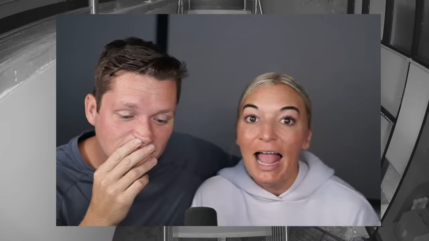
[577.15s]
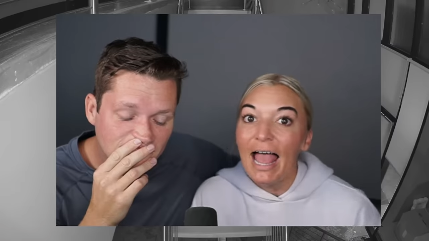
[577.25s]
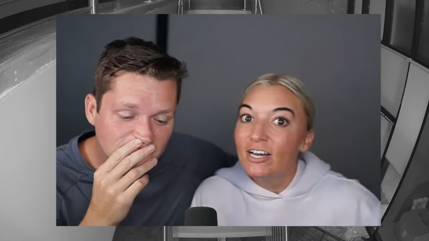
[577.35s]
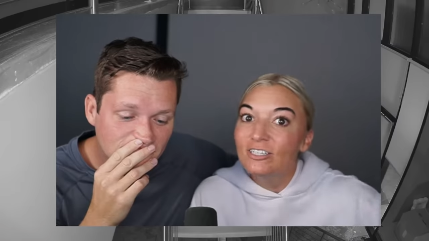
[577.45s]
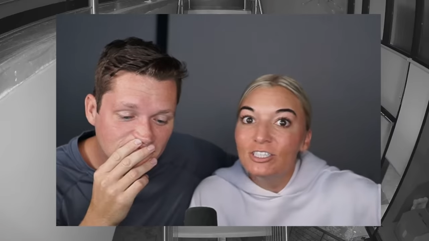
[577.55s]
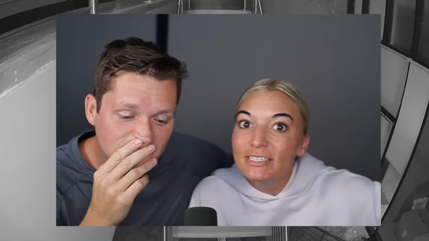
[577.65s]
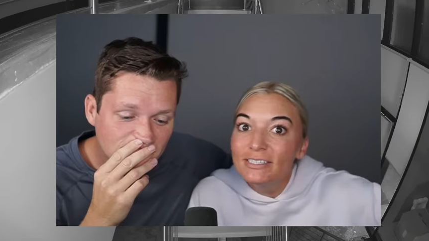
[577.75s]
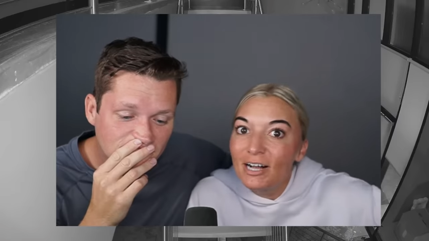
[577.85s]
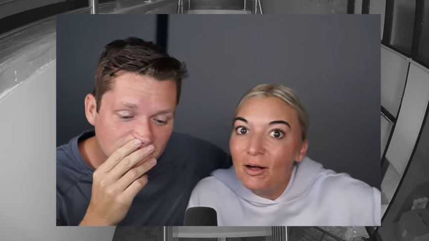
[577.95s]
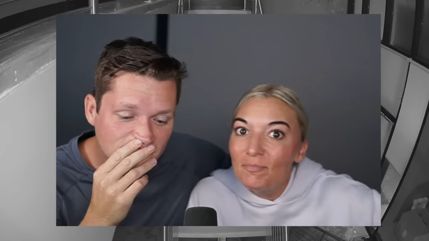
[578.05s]
Speaker 1: And
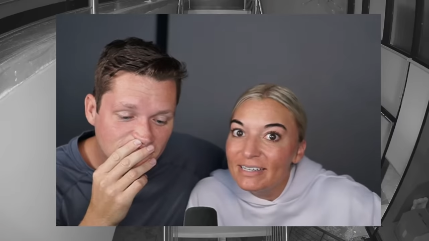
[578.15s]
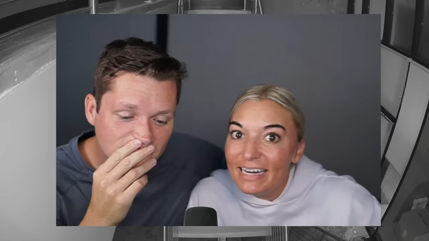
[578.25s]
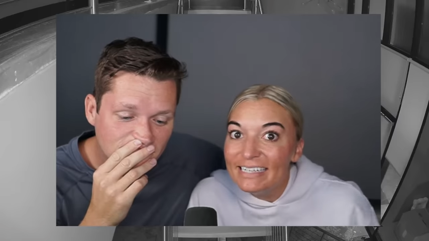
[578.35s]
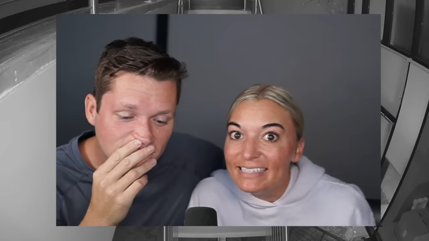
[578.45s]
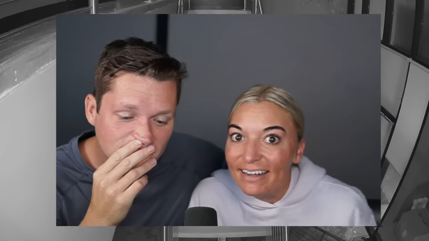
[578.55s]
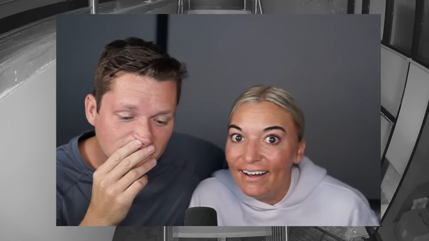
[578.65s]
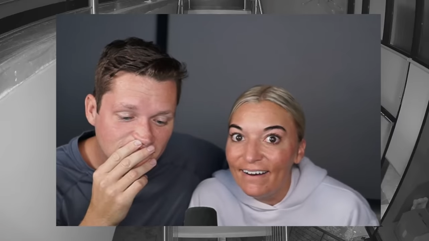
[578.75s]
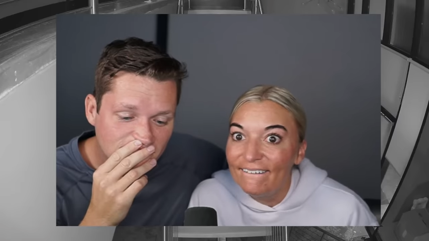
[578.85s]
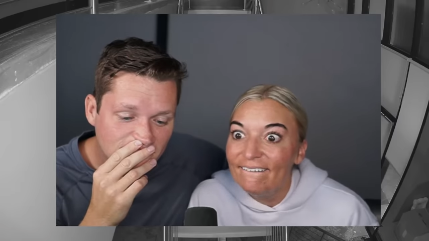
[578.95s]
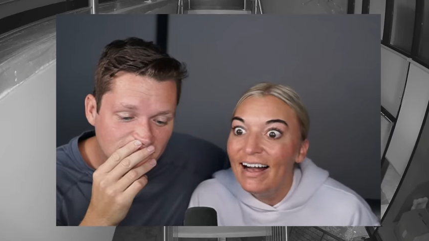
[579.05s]
just a couple days
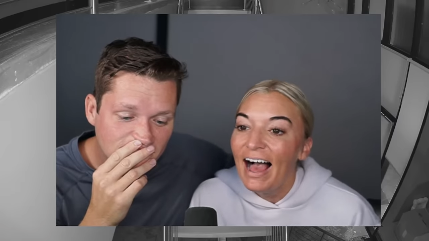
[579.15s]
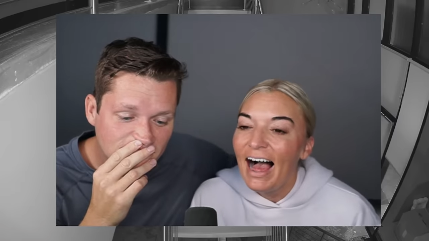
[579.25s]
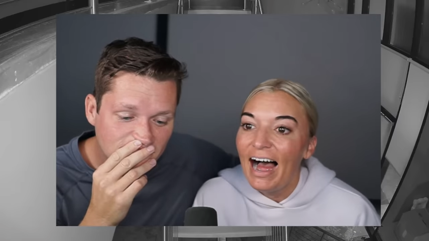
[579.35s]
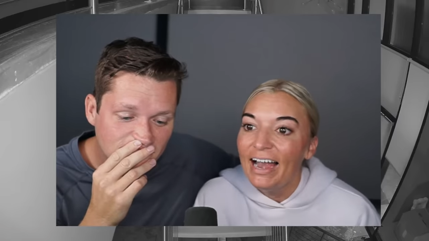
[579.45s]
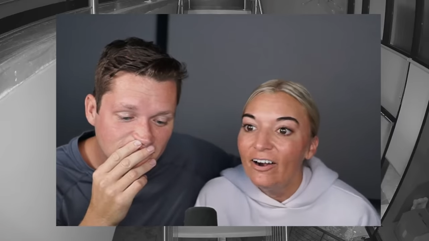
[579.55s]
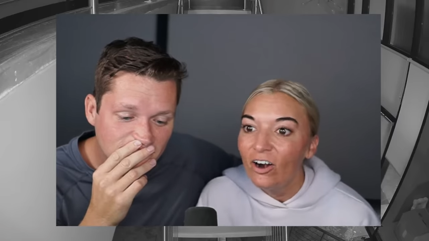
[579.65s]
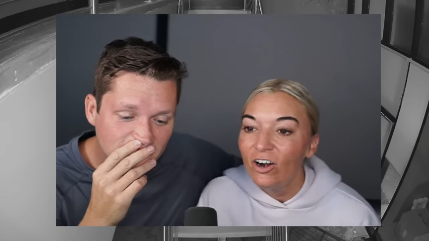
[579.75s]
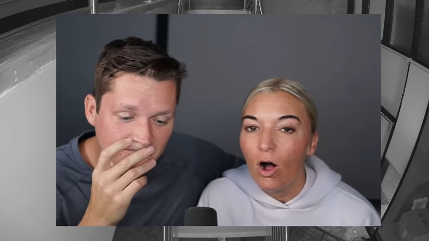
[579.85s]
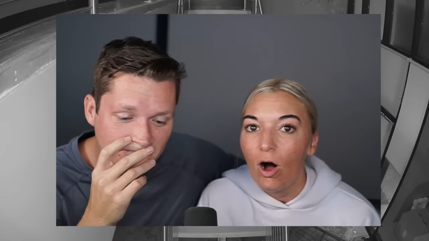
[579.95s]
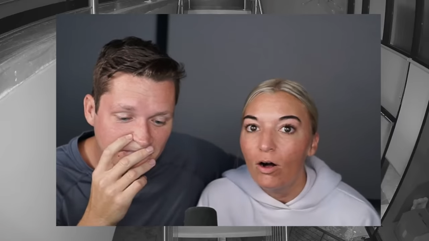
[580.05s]
ago, I
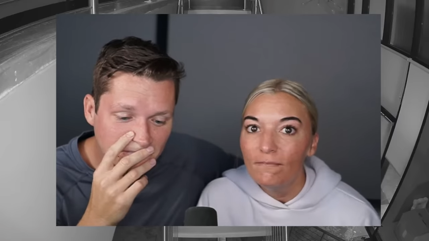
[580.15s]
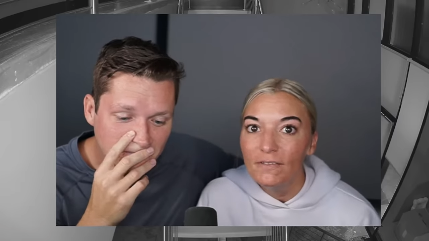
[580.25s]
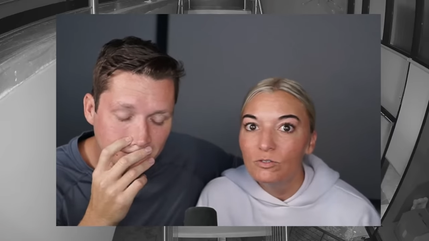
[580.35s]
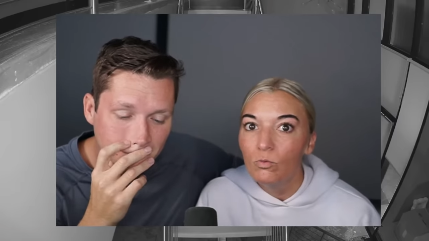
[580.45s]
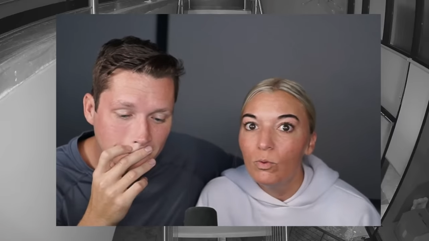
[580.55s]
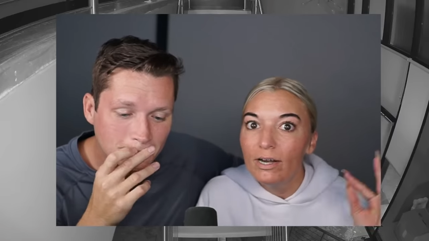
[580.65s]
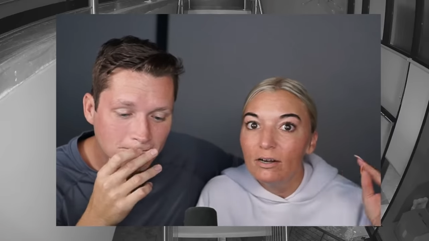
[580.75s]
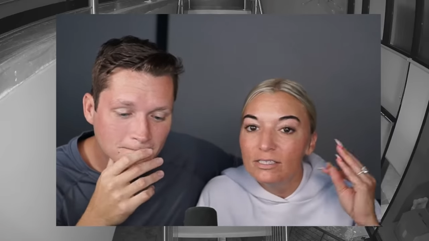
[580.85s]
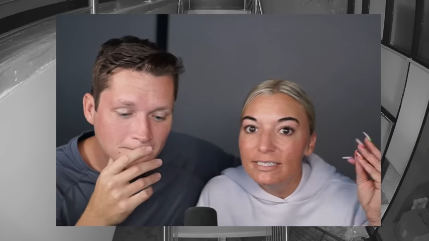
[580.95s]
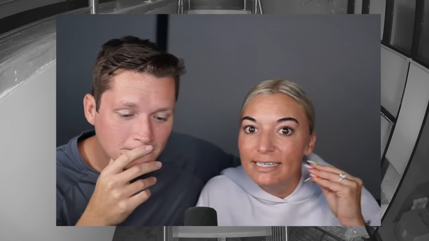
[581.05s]
heard all of this
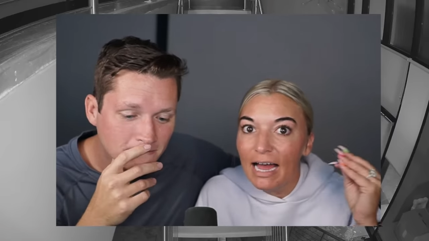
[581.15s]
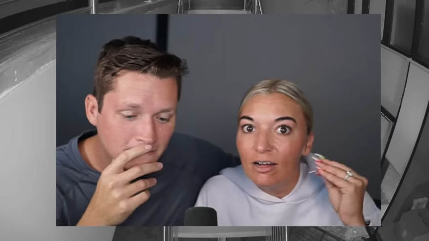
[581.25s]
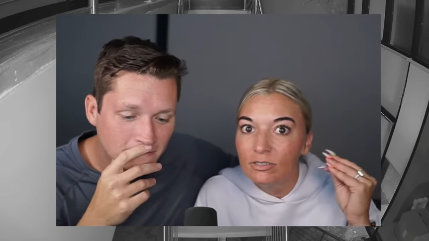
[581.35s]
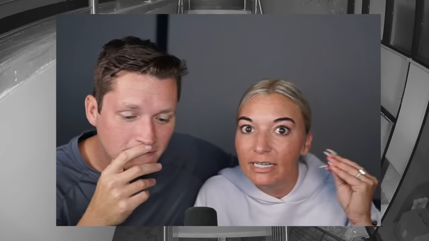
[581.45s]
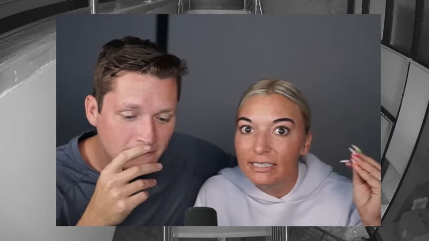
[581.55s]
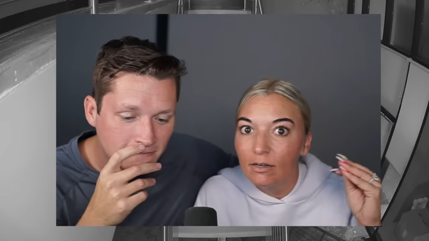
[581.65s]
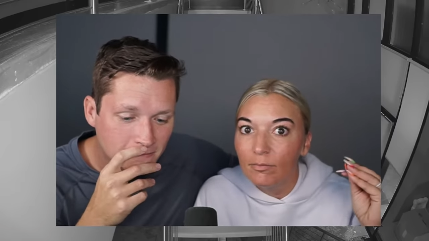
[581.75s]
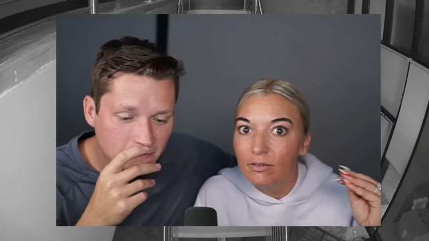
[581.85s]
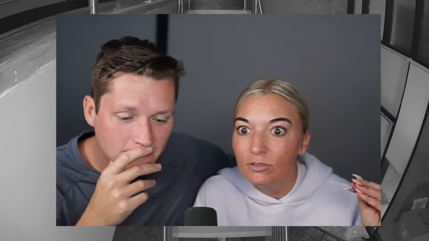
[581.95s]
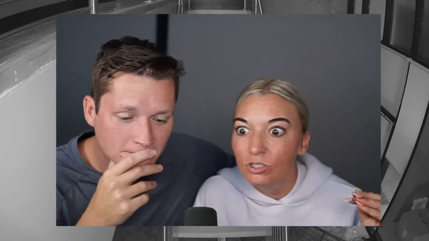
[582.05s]
weird sounds like
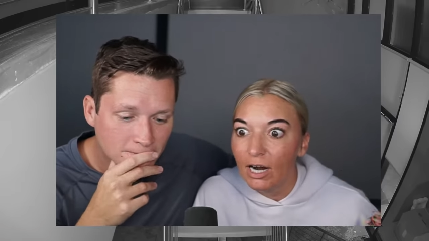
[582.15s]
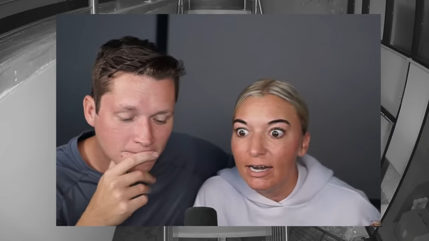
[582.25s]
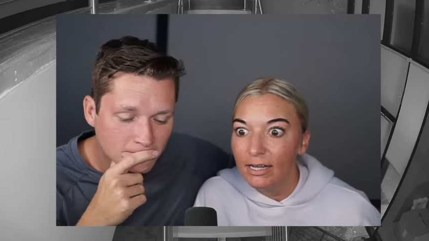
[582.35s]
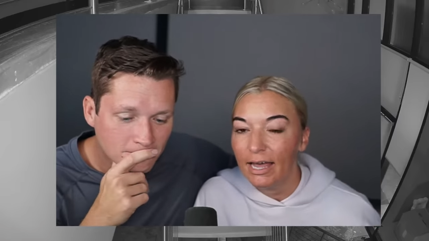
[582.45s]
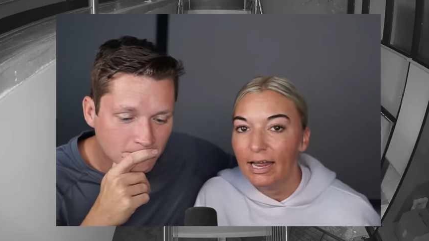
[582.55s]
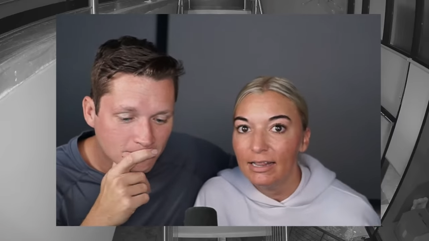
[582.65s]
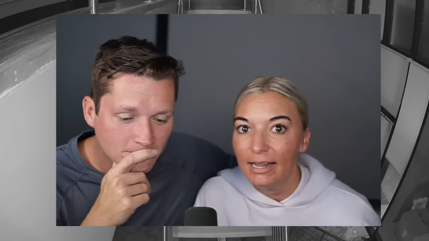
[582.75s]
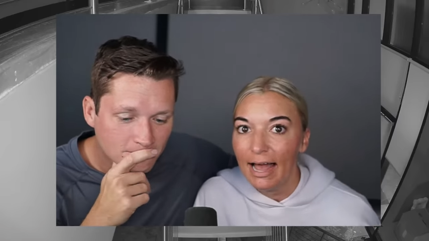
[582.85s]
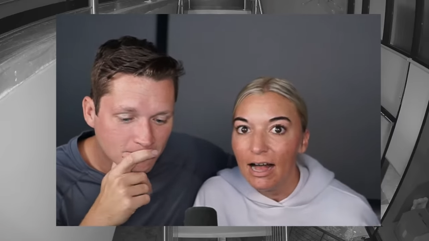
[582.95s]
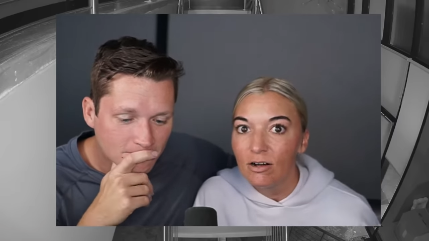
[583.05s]
somebody was trying to get in
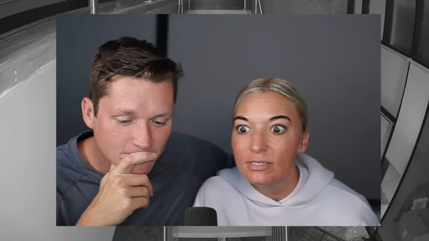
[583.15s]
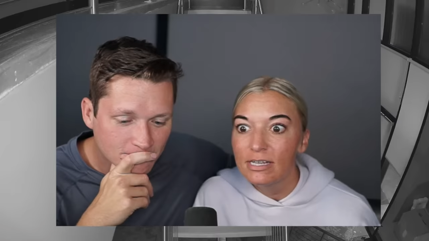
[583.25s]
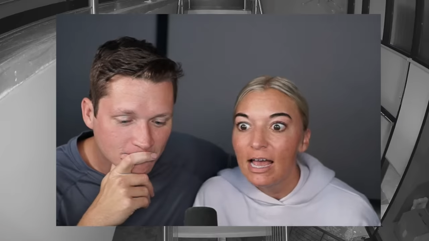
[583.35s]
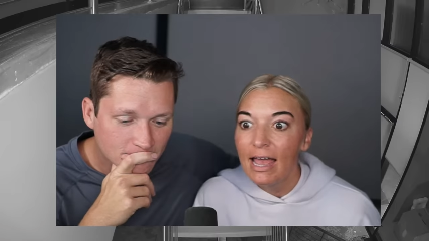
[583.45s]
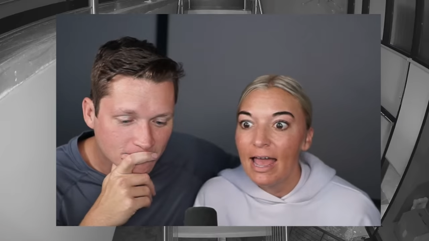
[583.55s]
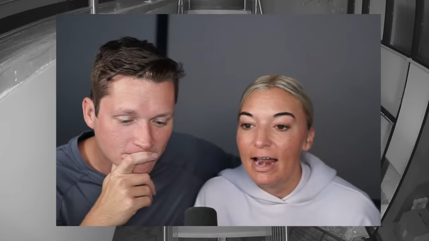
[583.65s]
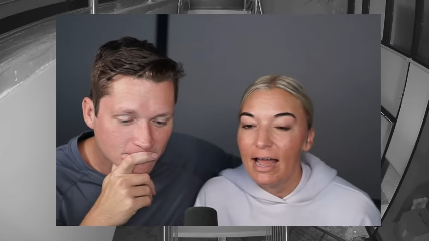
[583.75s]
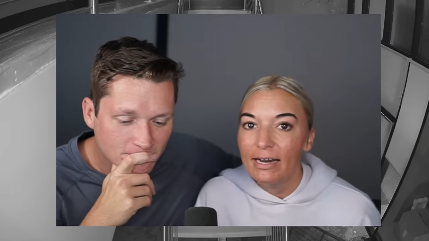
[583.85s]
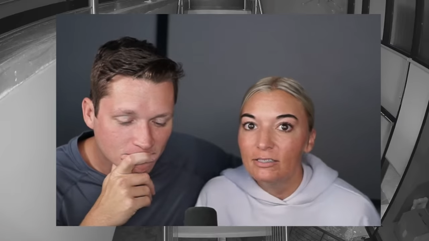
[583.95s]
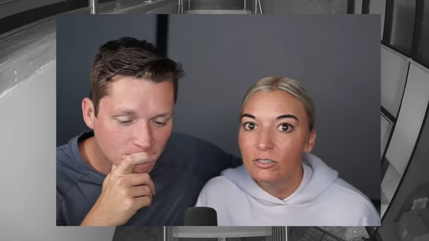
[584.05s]
the house. And
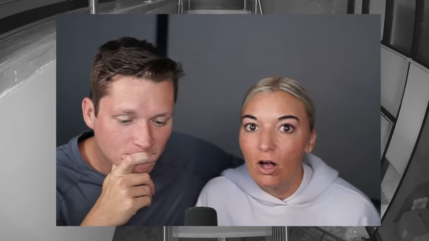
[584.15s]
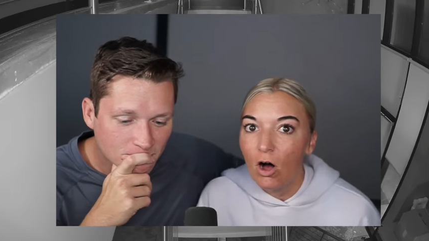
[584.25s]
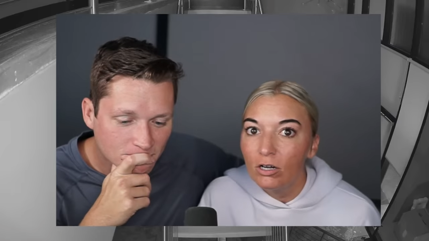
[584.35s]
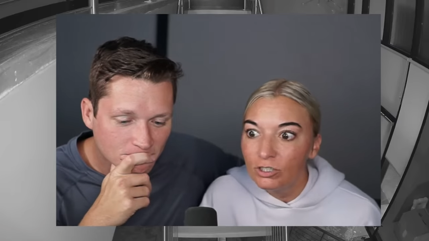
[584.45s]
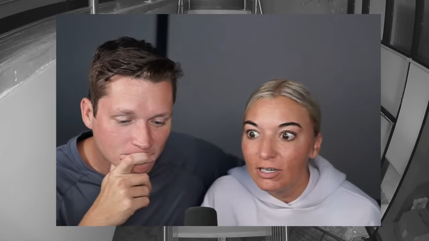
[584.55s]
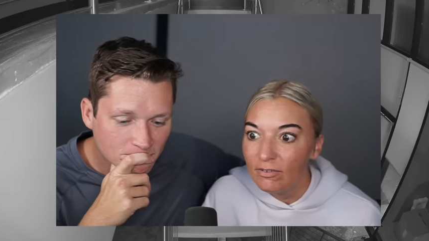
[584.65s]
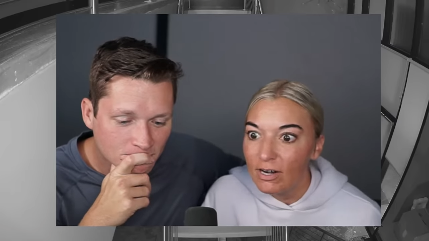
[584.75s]
I called Trevor